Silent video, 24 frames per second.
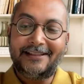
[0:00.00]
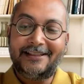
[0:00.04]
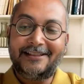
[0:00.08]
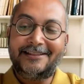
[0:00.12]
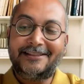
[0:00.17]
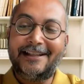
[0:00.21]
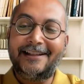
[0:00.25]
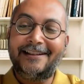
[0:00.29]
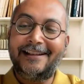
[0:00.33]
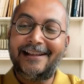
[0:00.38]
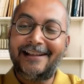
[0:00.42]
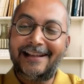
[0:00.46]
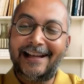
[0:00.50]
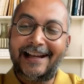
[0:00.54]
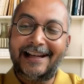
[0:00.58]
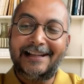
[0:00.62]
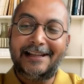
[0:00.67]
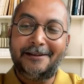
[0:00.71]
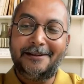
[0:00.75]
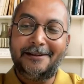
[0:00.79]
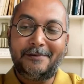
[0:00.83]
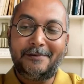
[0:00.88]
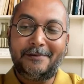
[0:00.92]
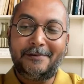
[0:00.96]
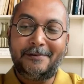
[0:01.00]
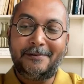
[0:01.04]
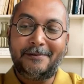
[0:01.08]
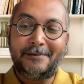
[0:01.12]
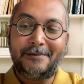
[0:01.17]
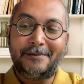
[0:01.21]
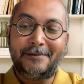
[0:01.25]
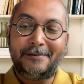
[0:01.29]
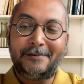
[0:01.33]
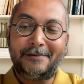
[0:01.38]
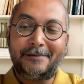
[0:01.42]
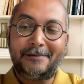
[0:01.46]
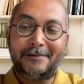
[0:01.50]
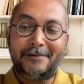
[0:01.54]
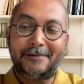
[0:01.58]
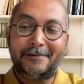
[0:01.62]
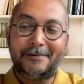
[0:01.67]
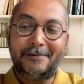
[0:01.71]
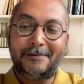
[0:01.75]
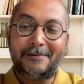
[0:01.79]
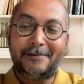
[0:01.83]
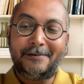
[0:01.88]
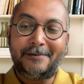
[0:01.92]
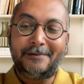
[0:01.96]
I generally land up creating
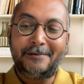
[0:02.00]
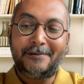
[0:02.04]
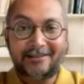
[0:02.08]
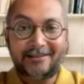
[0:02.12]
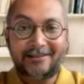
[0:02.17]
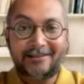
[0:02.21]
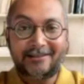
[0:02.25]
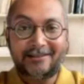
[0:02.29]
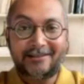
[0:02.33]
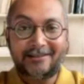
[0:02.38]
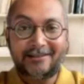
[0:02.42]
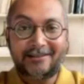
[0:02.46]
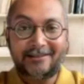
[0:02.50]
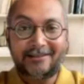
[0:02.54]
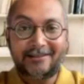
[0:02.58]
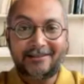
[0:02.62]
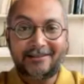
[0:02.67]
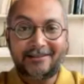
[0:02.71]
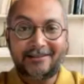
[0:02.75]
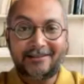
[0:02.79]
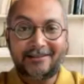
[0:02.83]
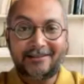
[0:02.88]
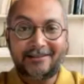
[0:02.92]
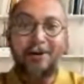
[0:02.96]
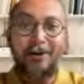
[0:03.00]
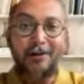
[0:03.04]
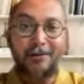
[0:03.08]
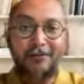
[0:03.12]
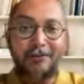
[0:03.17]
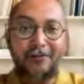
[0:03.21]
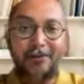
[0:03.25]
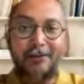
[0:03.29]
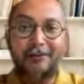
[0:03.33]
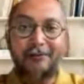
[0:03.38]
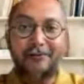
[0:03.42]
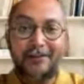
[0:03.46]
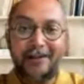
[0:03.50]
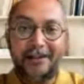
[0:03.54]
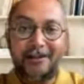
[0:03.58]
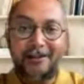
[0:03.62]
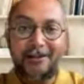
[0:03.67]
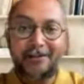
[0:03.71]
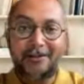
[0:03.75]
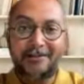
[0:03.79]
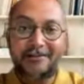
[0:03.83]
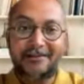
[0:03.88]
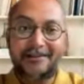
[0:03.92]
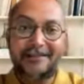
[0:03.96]
shorts rather than long form
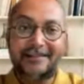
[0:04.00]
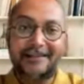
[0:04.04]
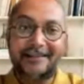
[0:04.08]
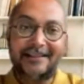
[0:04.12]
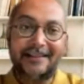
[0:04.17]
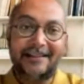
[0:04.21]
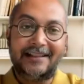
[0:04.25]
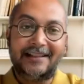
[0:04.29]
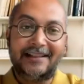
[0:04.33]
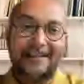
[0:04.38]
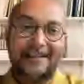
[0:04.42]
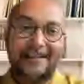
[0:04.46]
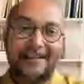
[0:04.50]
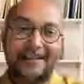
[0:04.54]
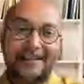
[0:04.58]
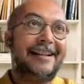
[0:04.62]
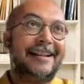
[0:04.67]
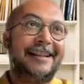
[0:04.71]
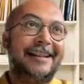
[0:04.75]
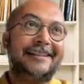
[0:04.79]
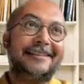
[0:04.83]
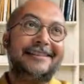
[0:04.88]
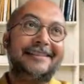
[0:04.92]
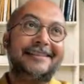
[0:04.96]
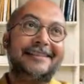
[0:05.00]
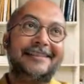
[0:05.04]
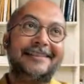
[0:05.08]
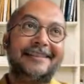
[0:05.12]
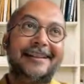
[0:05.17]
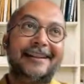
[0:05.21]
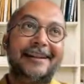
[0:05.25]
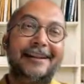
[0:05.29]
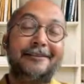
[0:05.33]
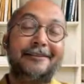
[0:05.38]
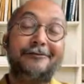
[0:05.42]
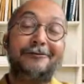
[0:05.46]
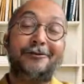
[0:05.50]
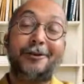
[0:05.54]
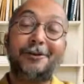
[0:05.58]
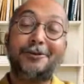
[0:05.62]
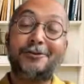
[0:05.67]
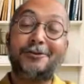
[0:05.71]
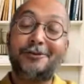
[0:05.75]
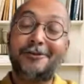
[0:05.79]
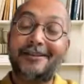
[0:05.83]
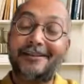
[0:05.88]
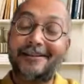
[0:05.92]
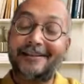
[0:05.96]
videos. It's
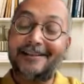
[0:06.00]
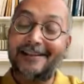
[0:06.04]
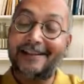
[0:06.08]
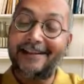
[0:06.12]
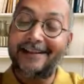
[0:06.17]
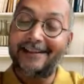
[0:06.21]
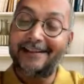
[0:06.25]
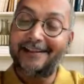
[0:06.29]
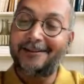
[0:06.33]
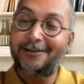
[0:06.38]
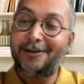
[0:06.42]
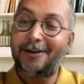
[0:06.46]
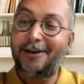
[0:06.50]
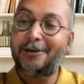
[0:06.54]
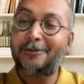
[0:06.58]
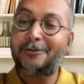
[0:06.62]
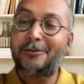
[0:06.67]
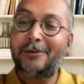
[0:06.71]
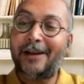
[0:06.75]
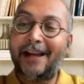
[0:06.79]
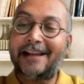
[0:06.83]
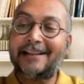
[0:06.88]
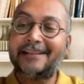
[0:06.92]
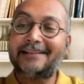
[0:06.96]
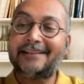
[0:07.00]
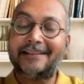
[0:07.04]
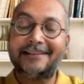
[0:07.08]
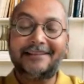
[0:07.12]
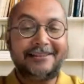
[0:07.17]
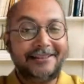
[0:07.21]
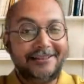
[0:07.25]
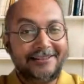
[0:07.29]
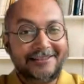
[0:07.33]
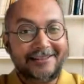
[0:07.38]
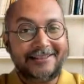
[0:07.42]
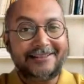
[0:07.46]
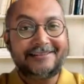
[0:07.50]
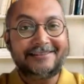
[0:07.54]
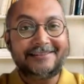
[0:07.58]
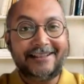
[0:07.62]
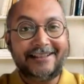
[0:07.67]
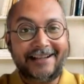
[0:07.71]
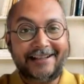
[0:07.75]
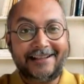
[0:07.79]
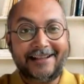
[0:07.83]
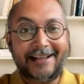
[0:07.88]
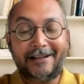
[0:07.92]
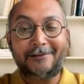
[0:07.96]
unfortunately not as consistent
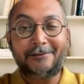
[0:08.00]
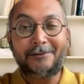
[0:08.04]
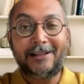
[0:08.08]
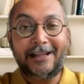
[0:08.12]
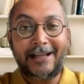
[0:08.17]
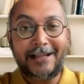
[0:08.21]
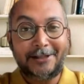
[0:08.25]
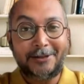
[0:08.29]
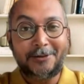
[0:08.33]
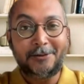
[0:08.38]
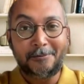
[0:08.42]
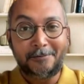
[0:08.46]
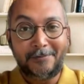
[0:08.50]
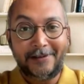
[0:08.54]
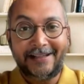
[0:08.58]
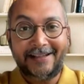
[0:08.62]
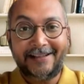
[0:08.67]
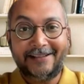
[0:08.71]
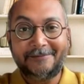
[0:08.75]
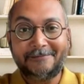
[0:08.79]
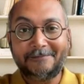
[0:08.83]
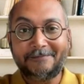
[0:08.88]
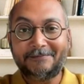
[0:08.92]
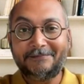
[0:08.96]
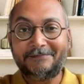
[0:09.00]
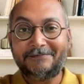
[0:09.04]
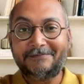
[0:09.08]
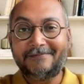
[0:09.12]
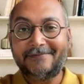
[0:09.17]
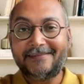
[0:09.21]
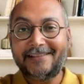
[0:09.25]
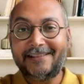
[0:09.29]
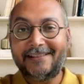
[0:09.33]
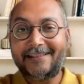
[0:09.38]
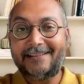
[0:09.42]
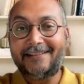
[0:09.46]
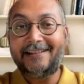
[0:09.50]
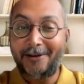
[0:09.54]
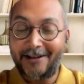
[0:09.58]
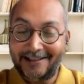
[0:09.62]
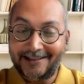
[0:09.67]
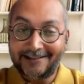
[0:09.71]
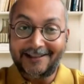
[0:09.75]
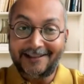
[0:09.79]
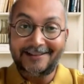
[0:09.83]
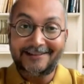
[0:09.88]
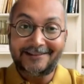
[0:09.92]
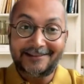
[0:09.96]
as I would like to be, not
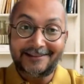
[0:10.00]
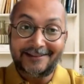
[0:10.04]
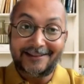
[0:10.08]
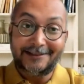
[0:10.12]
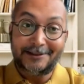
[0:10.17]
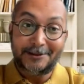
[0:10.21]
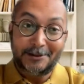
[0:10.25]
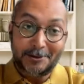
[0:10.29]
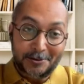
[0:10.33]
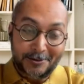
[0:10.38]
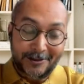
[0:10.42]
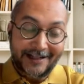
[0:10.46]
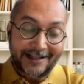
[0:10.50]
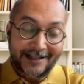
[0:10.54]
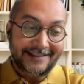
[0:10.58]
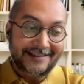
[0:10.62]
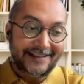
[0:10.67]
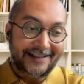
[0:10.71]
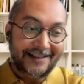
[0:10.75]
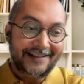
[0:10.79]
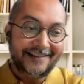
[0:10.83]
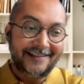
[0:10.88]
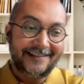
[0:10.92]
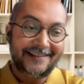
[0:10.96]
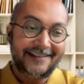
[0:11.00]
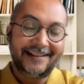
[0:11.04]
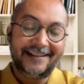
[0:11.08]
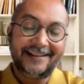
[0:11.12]
as consistent as you guys are.